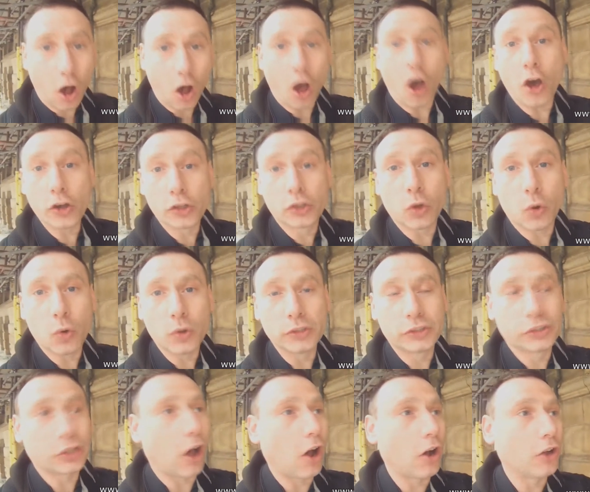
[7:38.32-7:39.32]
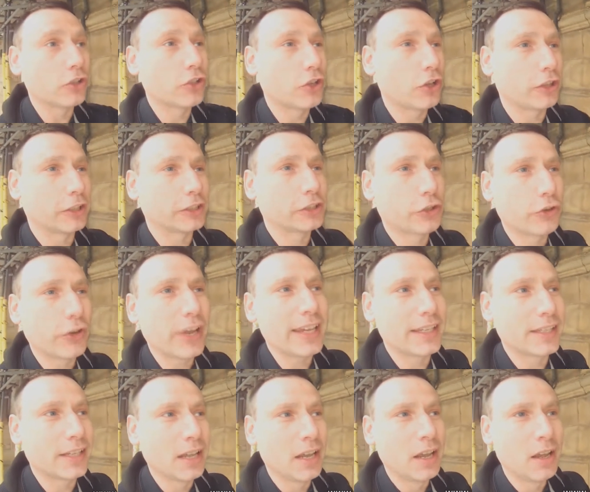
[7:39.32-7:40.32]
outdoors onto the street,
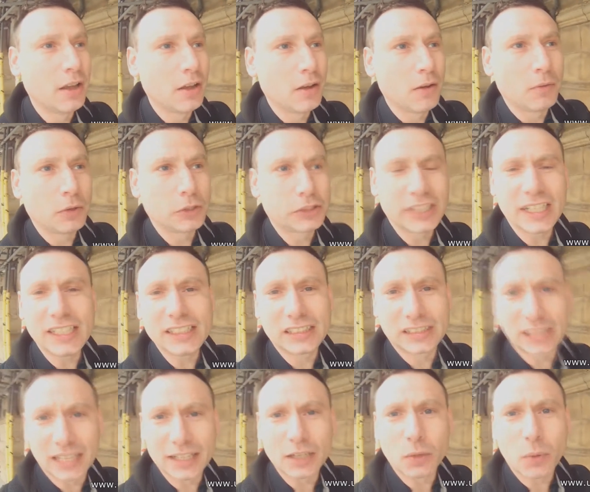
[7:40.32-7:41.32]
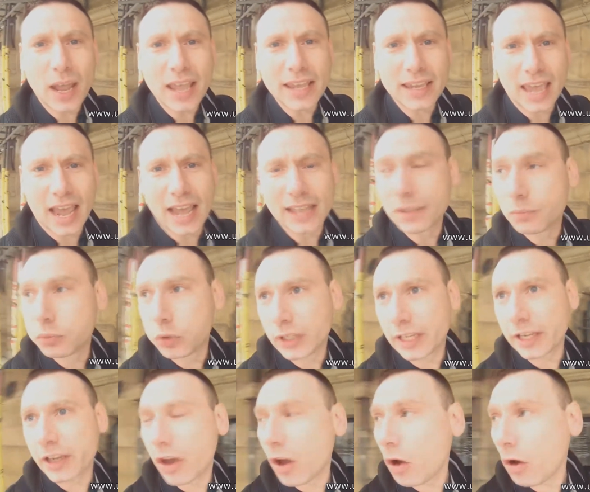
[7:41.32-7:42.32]
which is in a way kind of
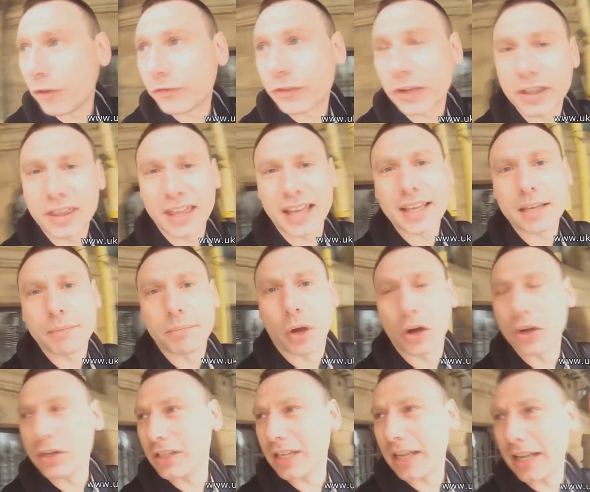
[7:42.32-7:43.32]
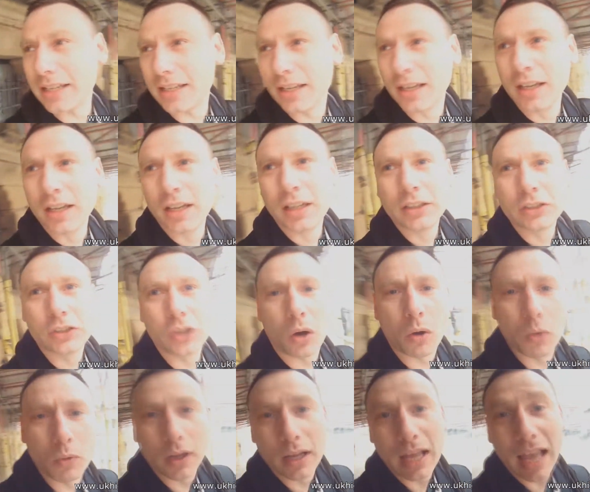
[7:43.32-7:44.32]
pretty cool if you think about it.
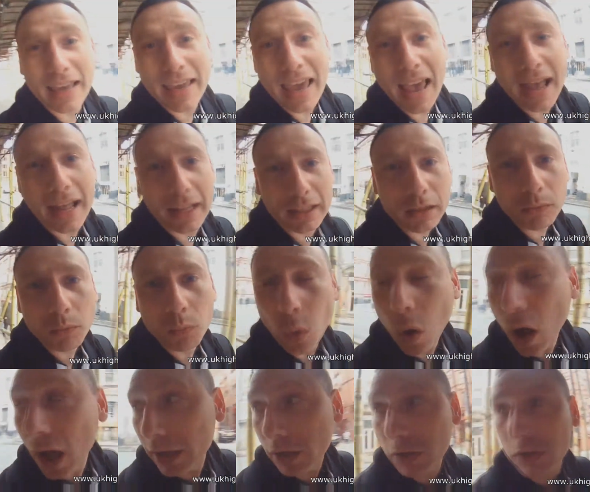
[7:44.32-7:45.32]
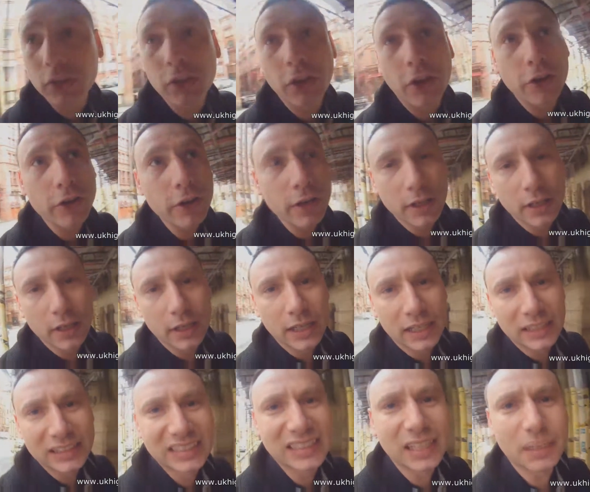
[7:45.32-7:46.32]
So again, what I could do
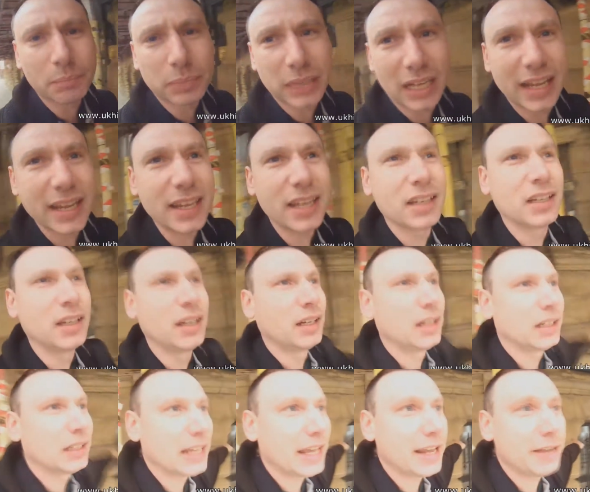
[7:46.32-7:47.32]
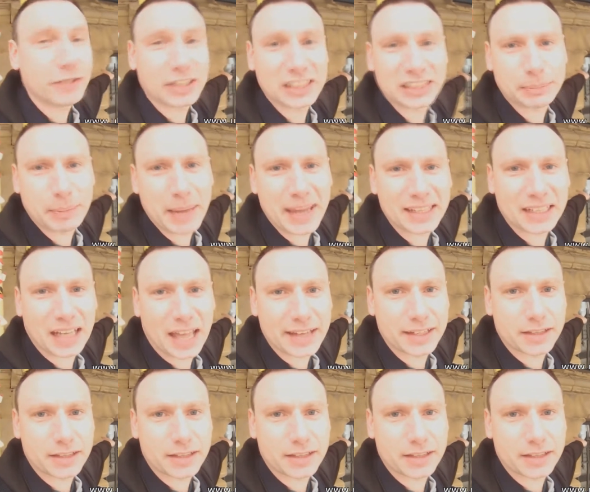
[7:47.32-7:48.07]
is simply leave the speed light